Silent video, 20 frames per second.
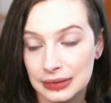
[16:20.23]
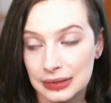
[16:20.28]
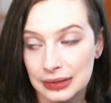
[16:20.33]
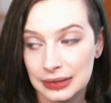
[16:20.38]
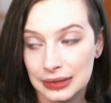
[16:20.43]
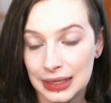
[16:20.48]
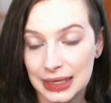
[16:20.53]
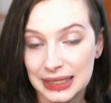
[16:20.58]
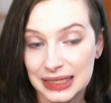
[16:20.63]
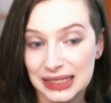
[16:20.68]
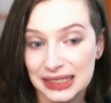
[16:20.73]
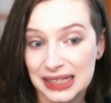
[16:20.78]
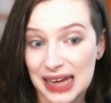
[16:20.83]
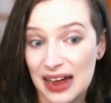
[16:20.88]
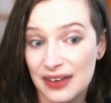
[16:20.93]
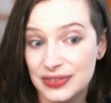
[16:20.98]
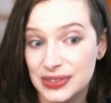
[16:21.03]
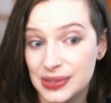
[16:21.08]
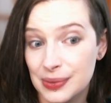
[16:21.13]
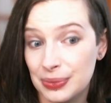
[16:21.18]
I need to
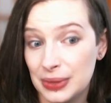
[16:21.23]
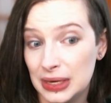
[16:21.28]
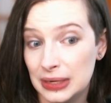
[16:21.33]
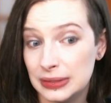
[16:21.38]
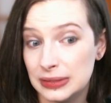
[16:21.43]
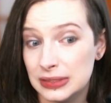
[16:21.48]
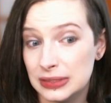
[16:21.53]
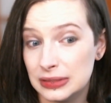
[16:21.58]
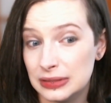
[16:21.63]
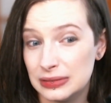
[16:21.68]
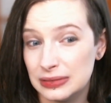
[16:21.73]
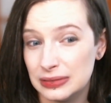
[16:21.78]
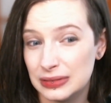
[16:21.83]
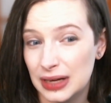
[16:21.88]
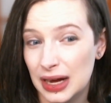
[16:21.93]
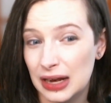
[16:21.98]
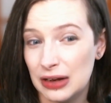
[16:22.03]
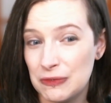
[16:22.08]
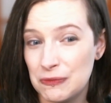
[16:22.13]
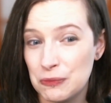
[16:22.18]
have something to
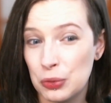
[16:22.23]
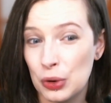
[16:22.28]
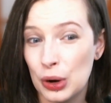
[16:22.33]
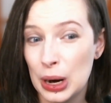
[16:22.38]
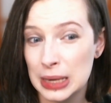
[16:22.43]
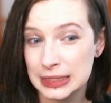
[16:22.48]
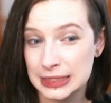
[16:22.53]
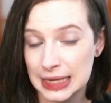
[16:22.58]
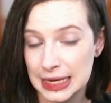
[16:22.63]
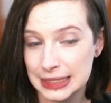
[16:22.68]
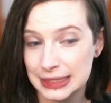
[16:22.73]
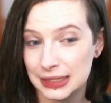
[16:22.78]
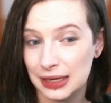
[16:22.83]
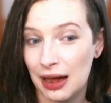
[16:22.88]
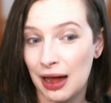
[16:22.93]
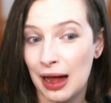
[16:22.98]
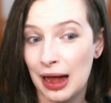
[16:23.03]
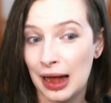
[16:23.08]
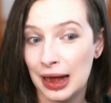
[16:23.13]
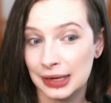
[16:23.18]
kind of process
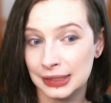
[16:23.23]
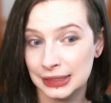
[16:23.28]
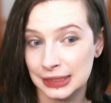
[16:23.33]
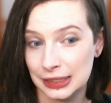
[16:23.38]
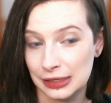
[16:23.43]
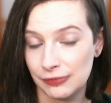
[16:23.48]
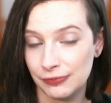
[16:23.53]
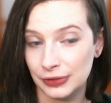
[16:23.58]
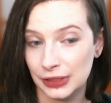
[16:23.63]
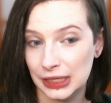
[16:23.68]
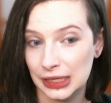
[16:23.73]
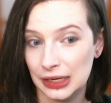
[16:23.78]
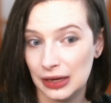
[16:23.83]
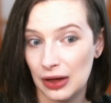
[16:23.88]
cognitively.